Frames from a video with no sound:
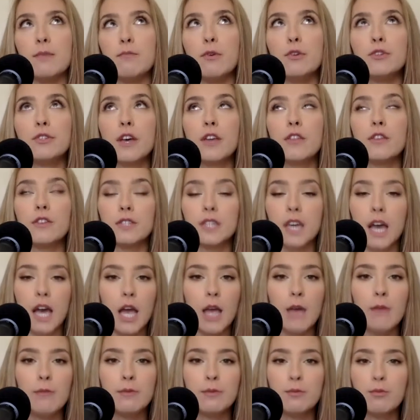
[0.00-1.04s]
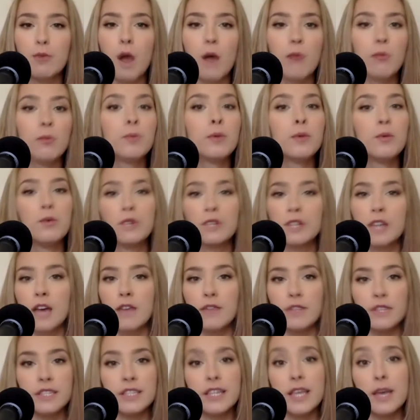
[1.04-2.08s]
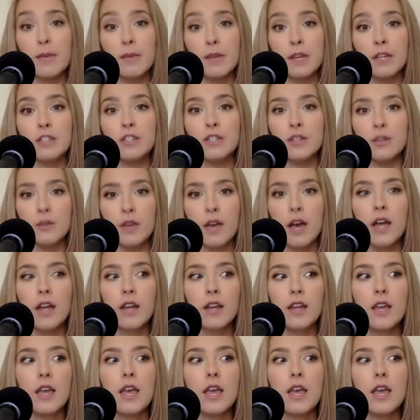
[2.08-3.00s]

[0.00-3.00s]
most other types probably wouldn't have the stamina to do that.